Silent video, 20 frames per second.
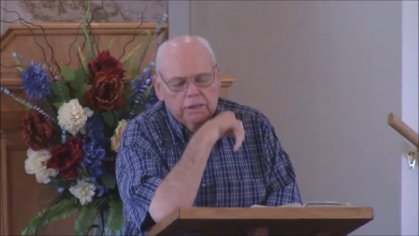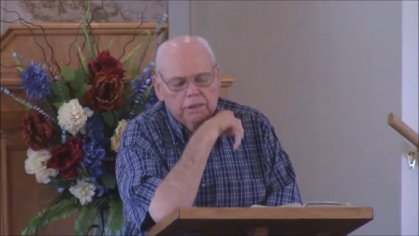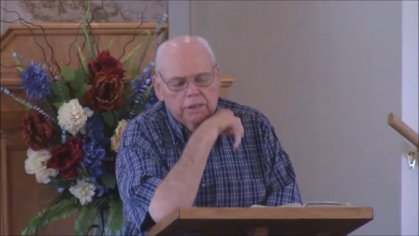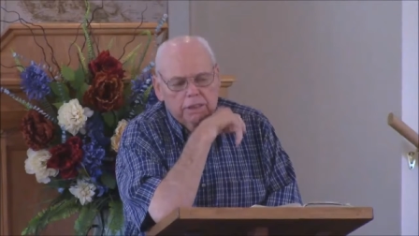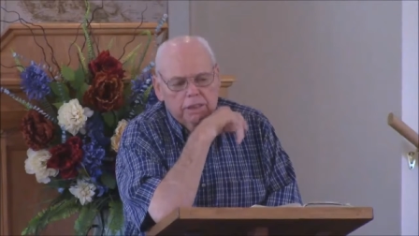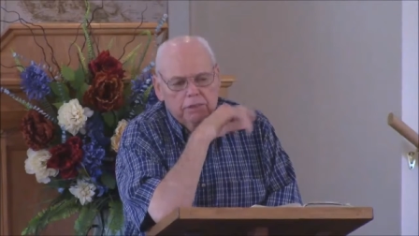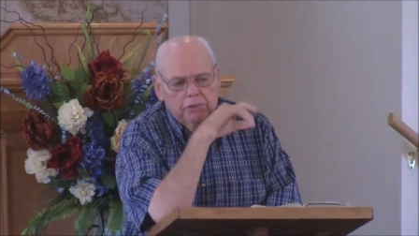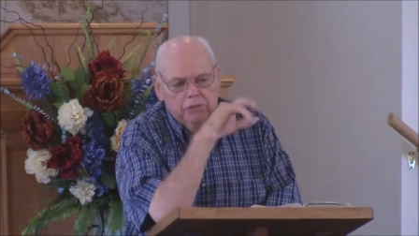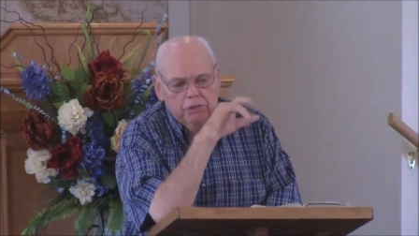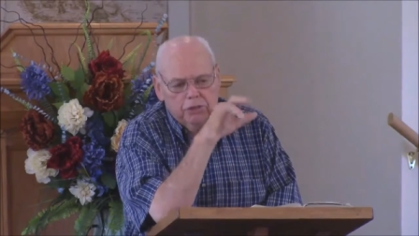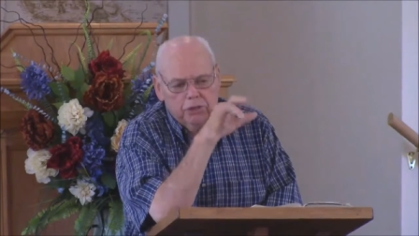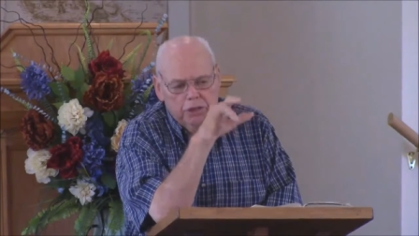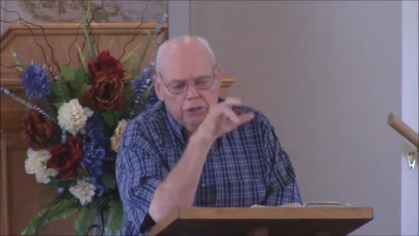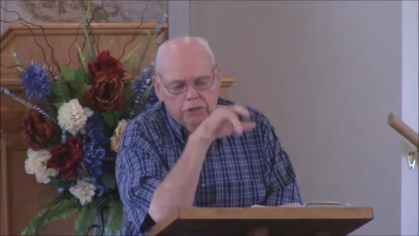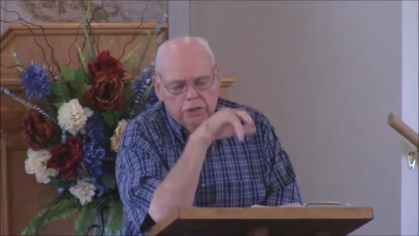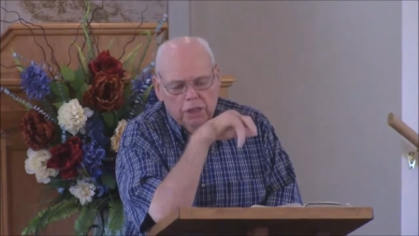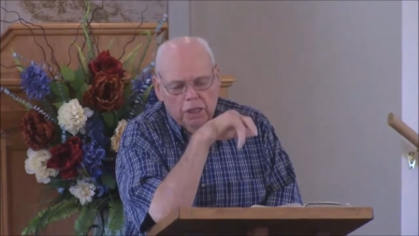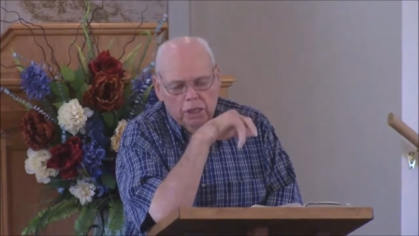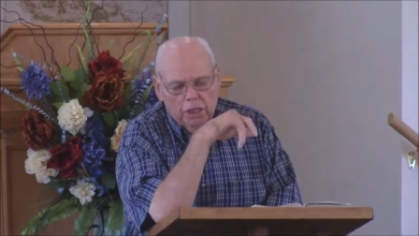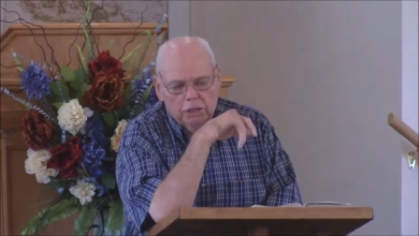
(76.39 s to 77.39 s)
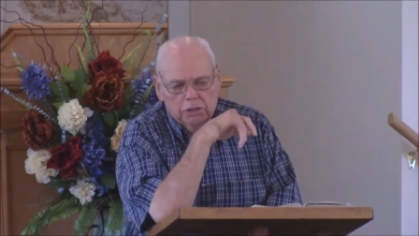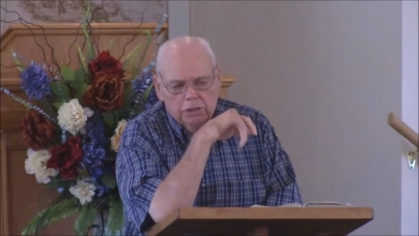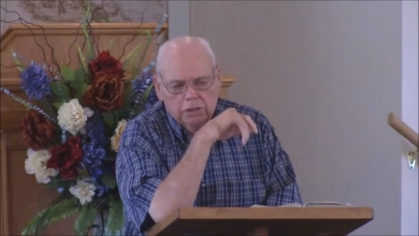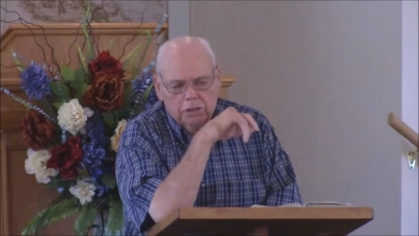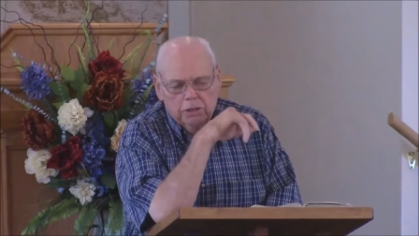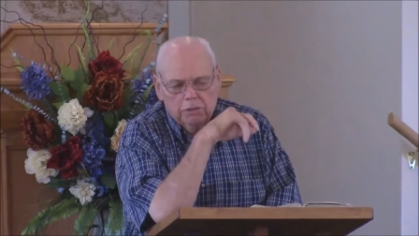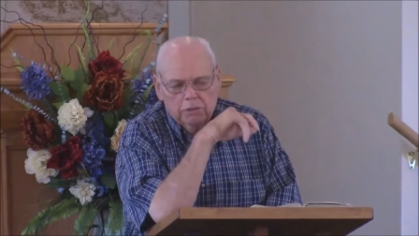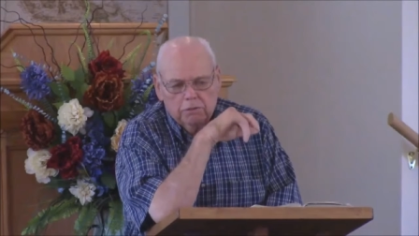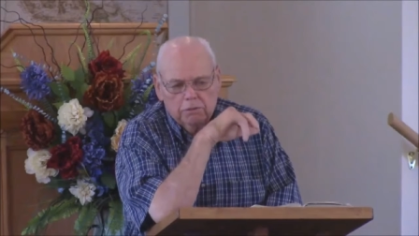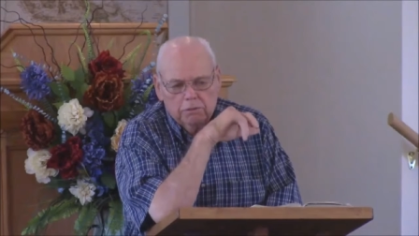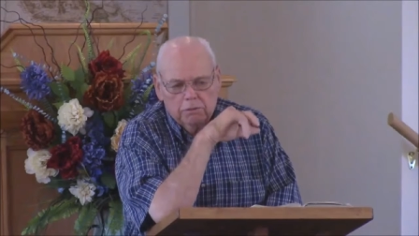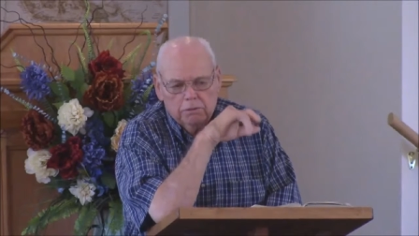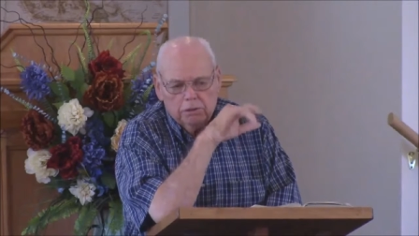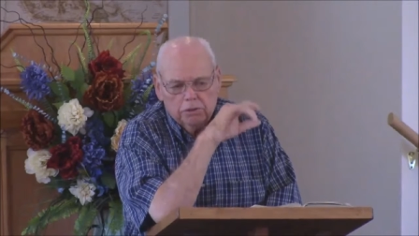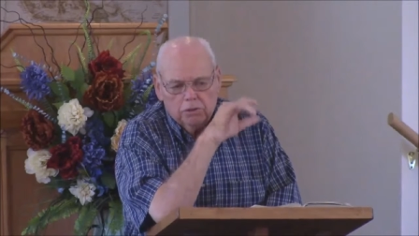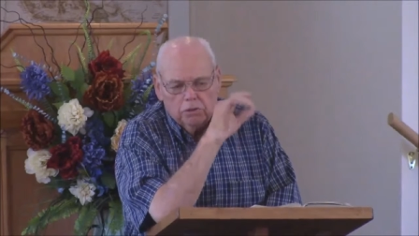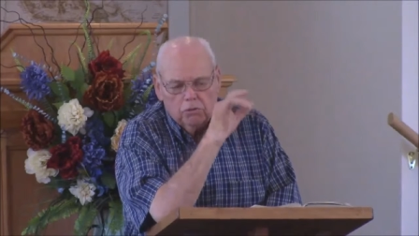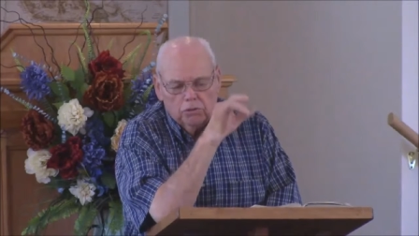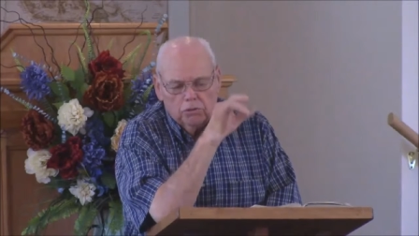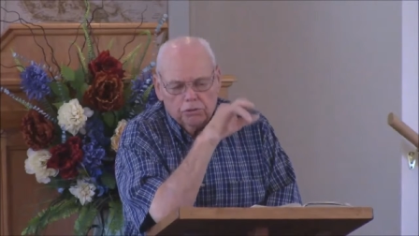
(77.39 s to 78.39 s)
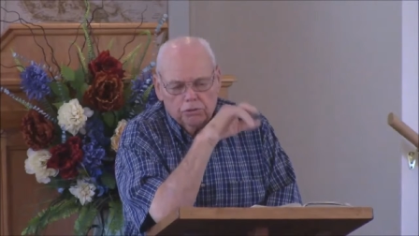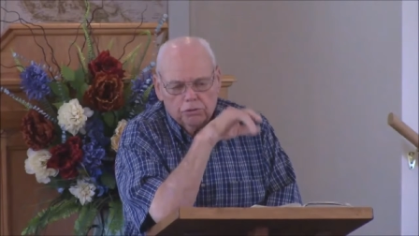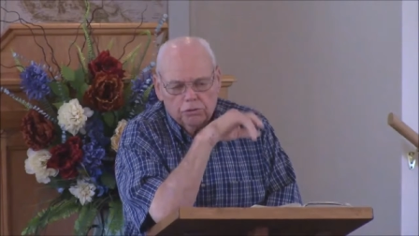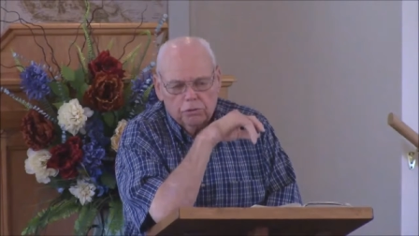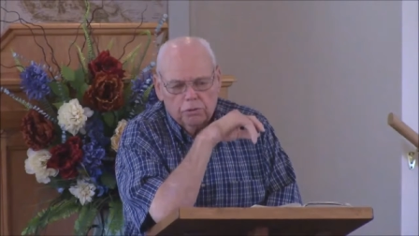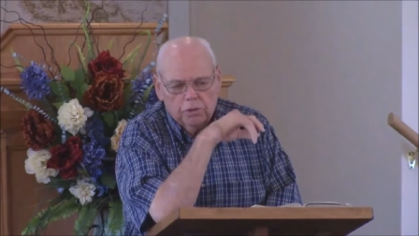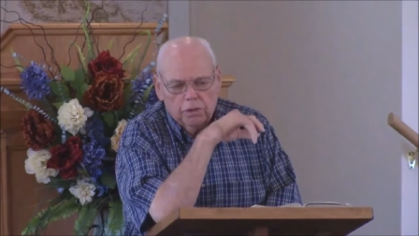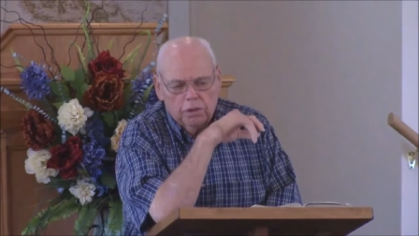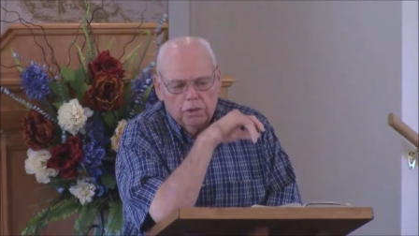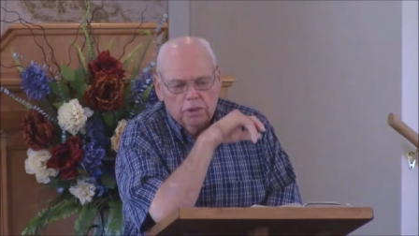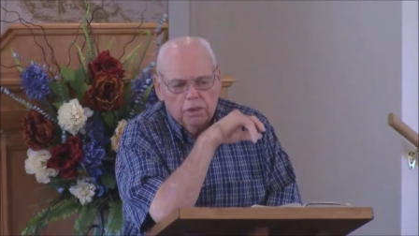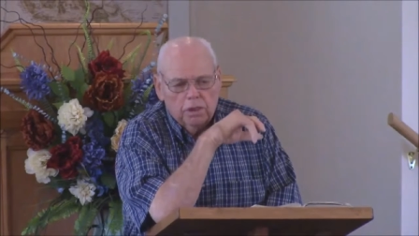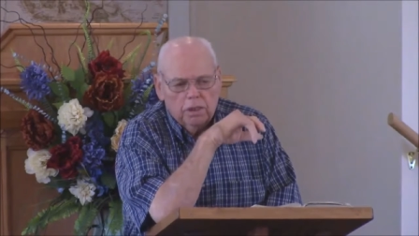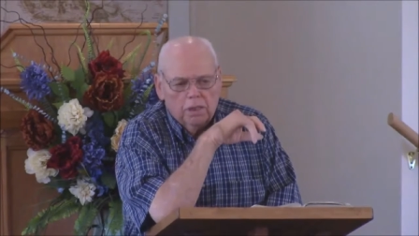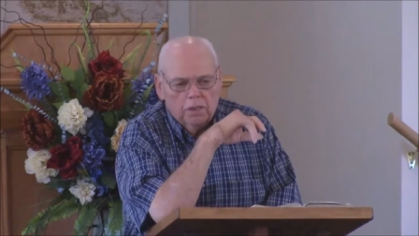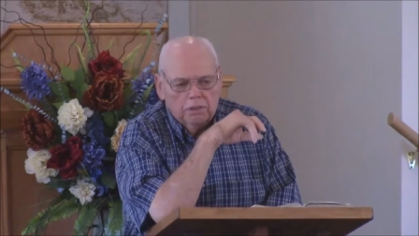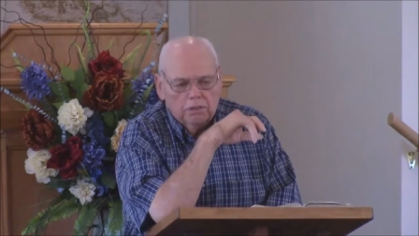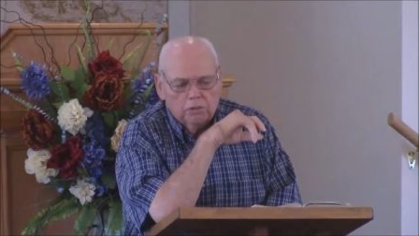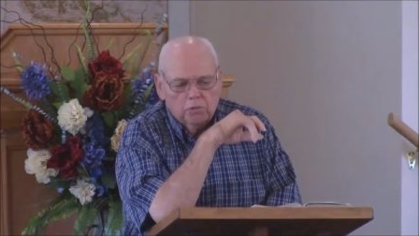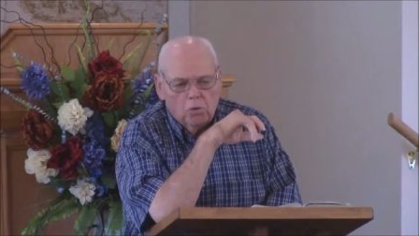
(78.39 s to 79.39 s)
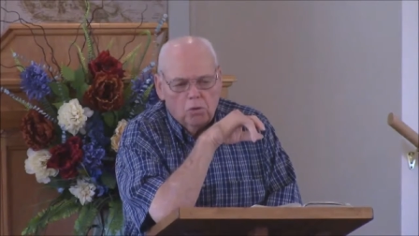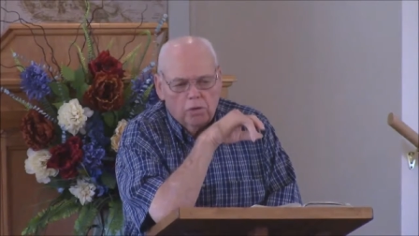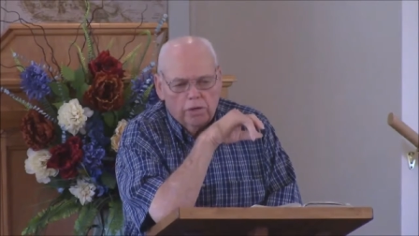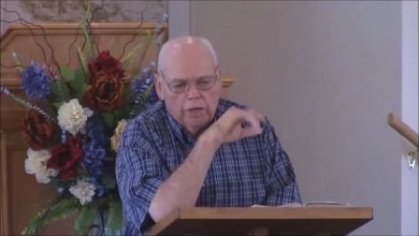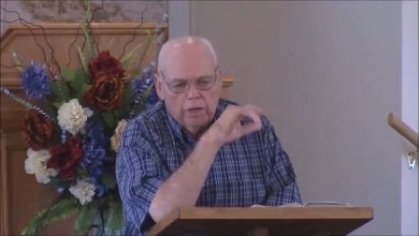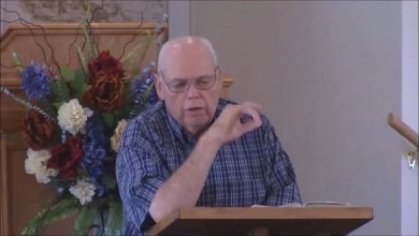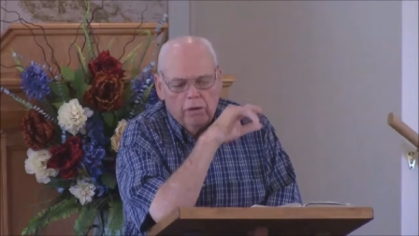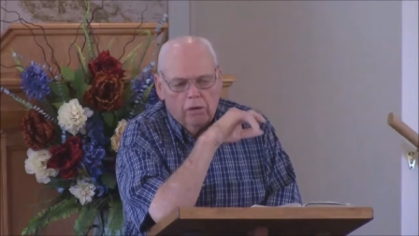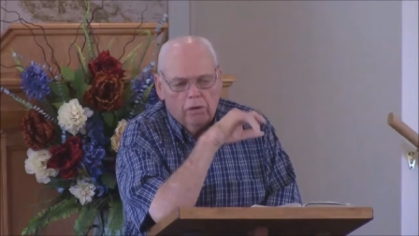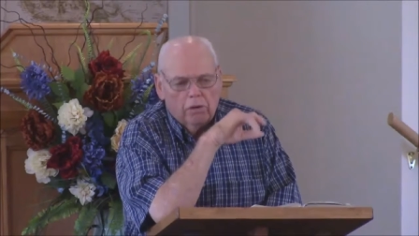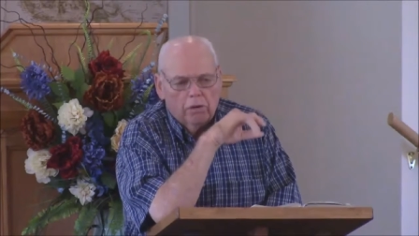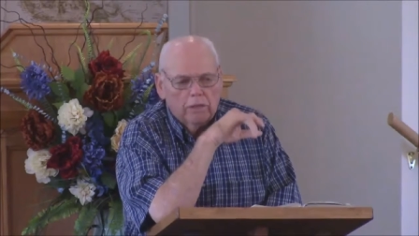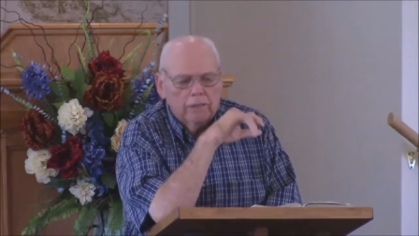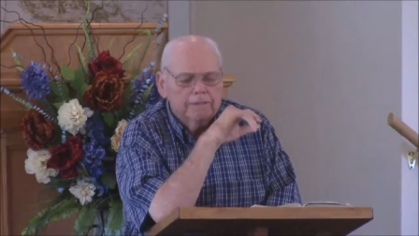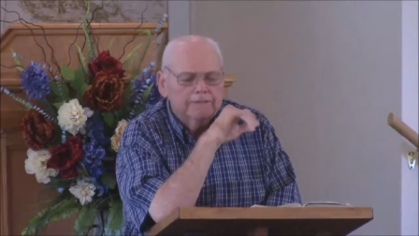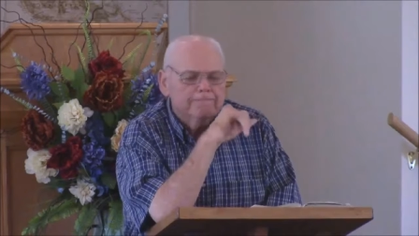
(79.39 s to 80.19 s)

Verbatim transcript: he challenged the soldier that's walking guard.